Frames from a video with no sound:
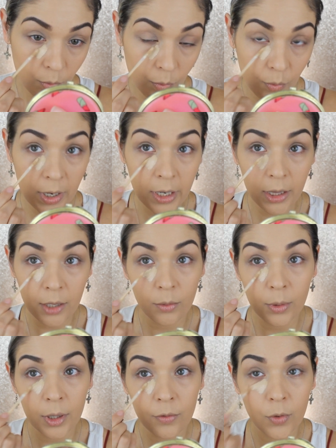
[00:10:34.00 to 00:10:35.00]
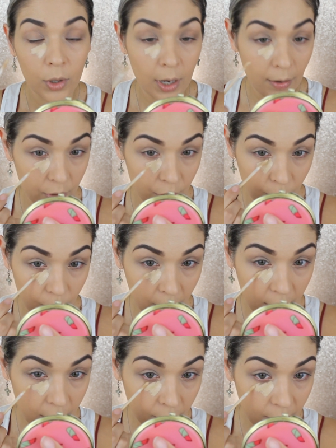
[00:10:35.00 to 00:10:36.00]
really, really full coverage. You
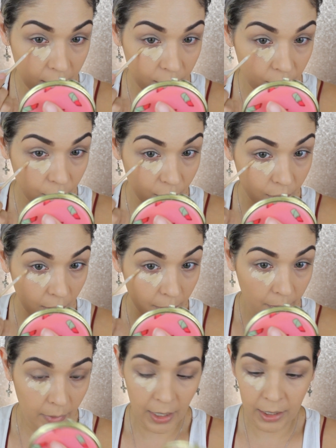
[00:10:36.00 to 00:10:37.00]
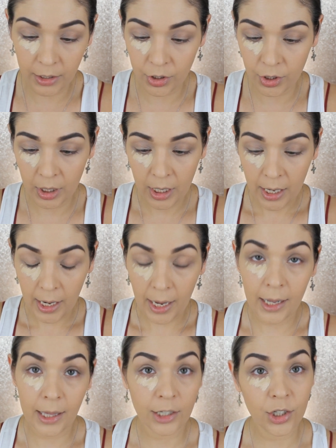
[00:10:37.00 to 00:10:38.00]
really don't need too much.
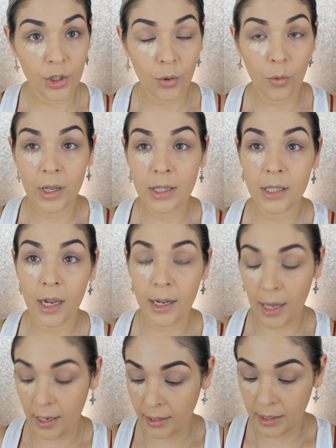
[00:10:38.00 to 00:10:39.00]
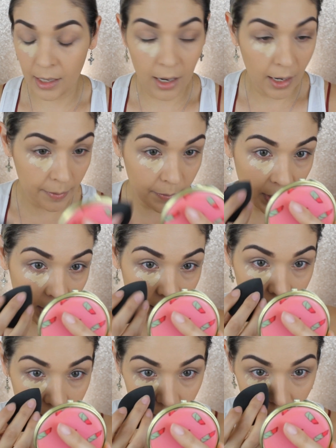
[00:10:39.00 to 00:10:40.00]
And I like to do one side at a time
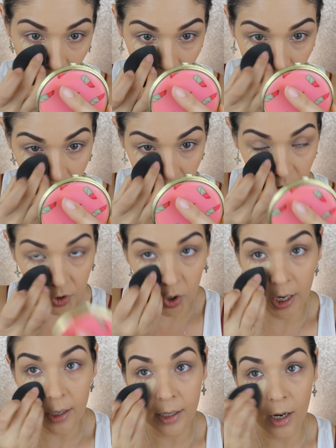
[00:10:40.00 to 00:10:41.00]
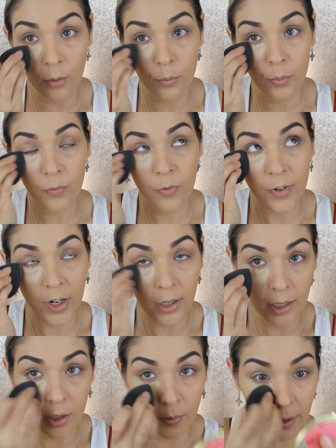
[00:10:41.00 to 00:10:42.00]
because this one also does dry down
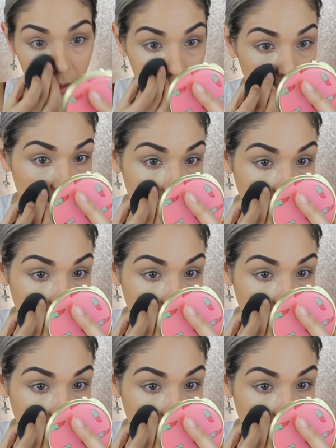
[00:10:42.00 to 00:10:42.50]
fairly quickly as